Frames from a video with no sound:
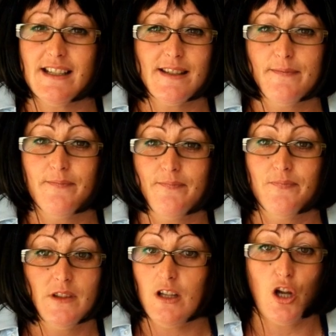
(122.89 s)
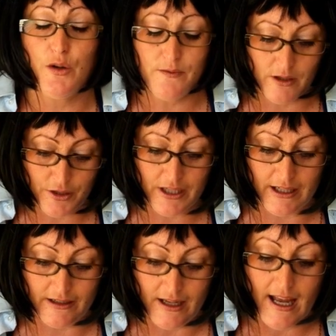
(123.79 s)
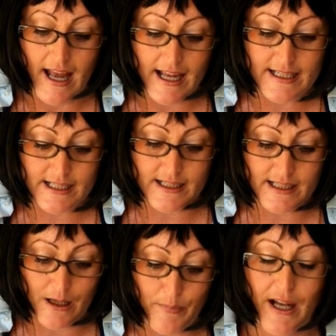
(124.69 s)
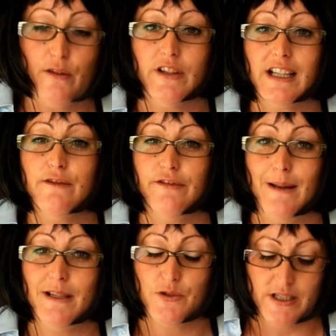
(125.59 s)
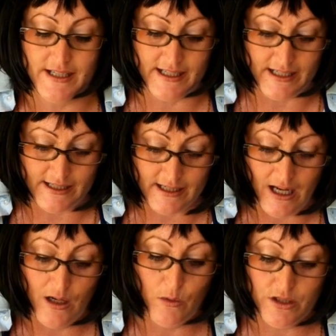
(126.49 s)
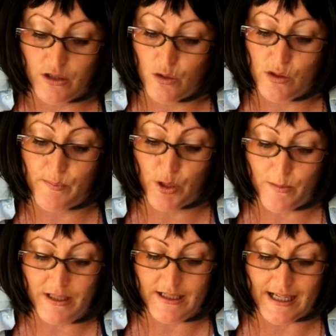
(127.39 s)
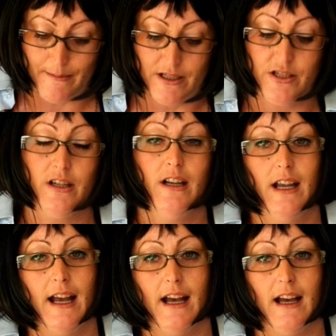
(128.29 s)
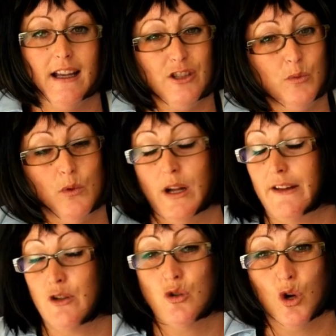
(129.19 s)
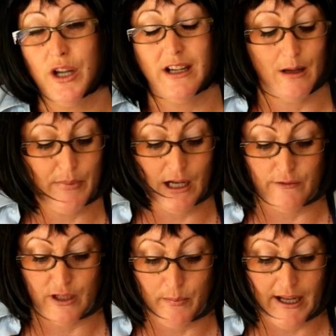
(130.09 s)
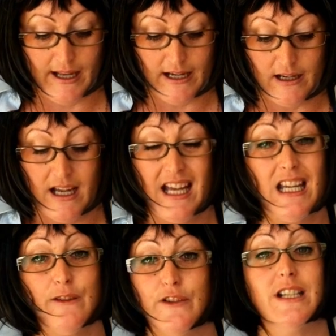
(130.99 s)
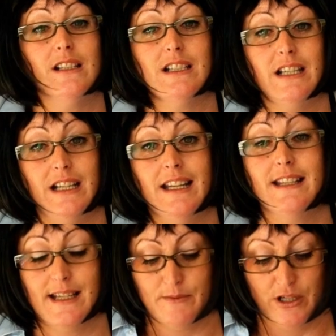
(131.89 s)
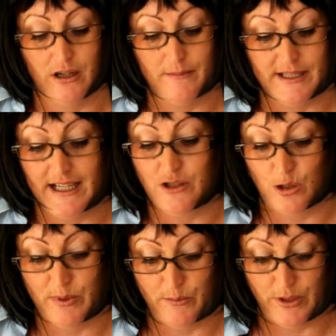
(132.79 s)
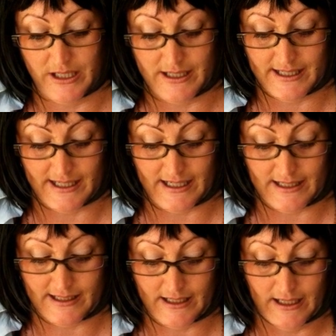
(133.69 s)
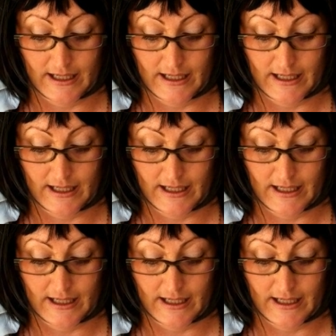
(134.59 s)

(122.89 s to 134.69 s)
is? No? Okay. It is a pelvic inflammatory disease, which can cause permanent damage. You will have chronic pelvic pain, infertility, and sometimes ectopic pregnancies.